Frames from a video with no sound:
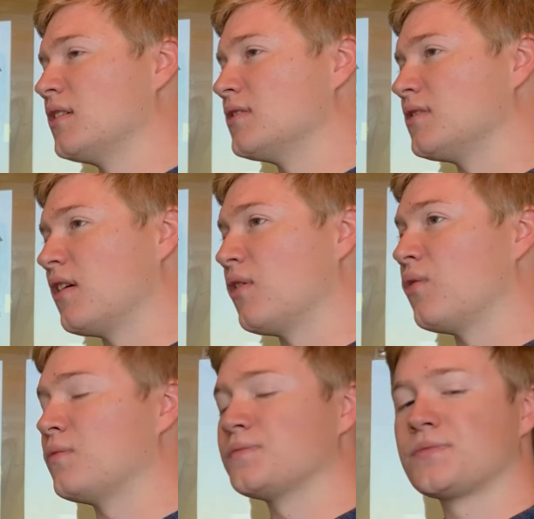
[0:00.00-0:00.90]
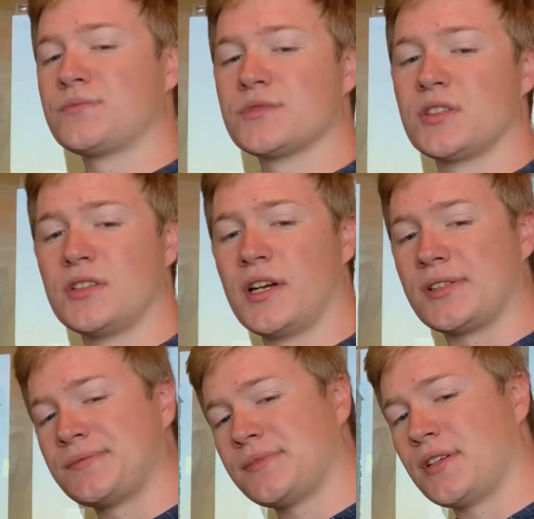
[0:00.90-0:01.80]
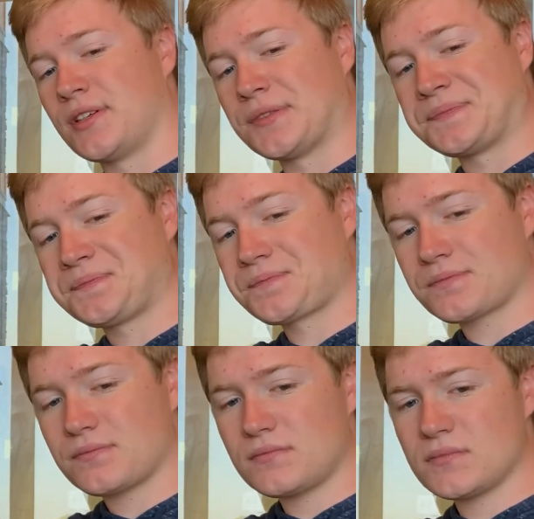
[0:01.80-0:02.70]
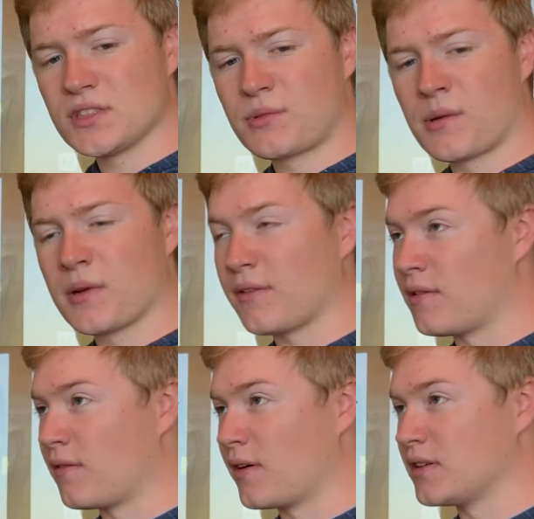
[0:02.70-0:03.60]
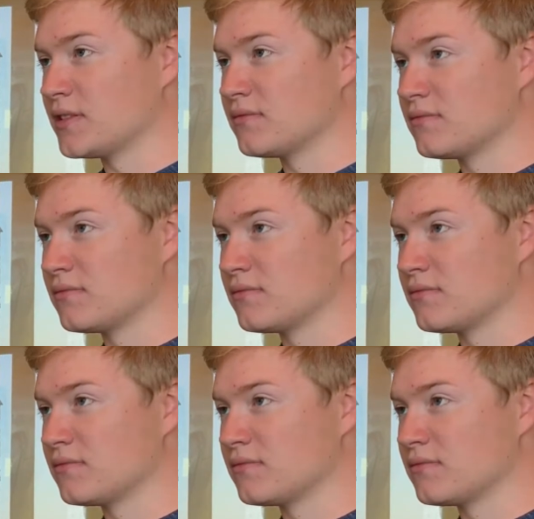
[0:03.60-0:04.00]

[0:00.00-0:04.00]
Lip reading: And so, yeah, I don't know. It's probably my favorite verse.